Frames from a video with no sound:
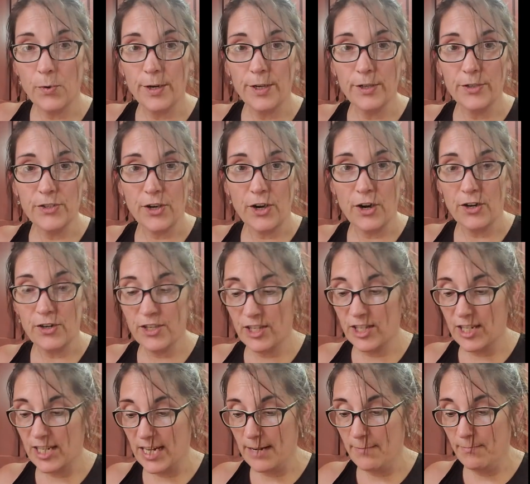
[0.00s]
oils are
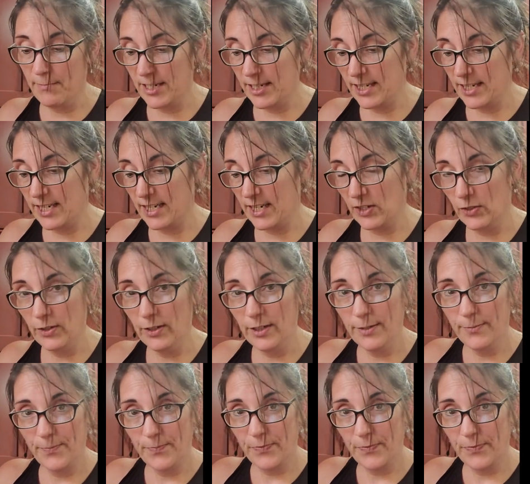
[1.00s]
steam distilled.